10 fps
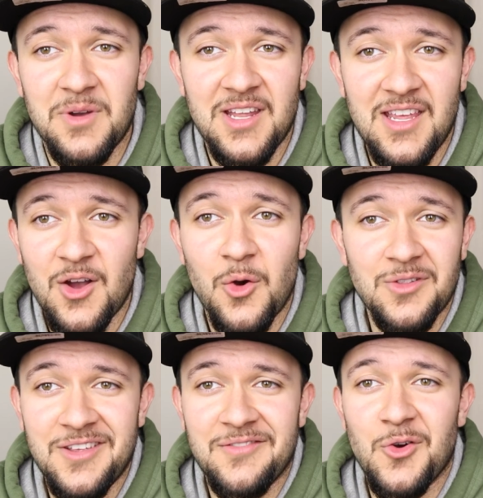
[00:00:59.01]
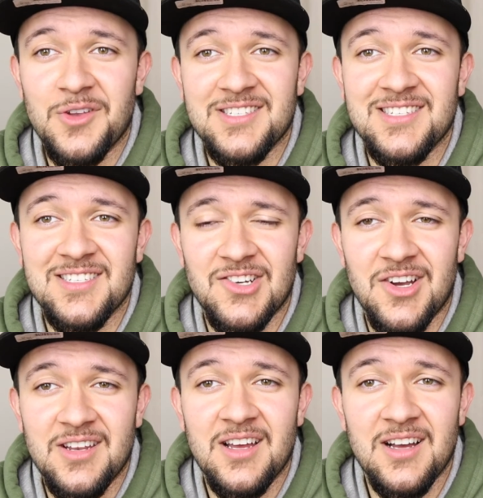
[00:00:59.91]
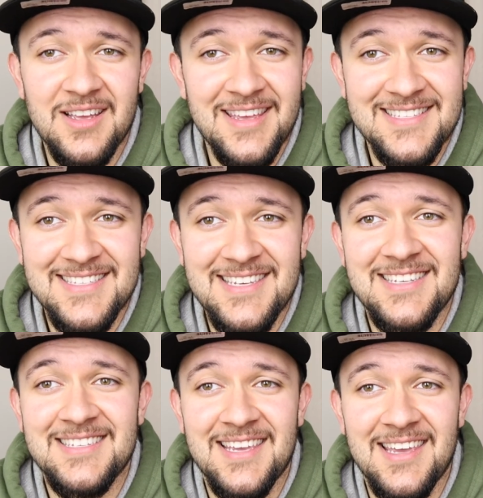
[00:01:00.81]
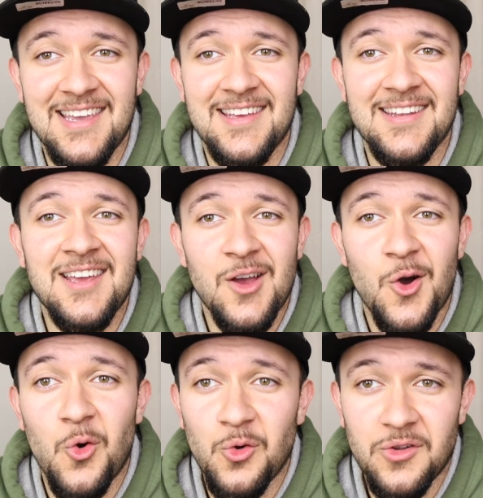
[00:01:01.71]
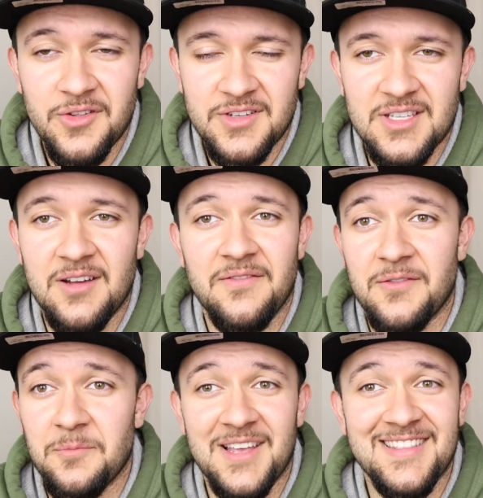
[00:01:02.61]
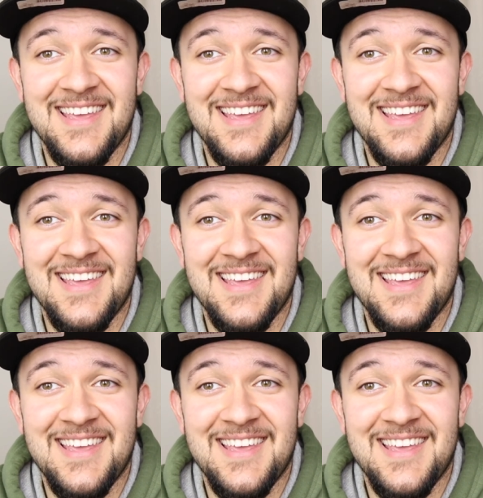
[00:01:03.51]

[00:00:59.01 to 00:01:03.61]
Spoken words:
but he only focuses on antiques and older stuff from like the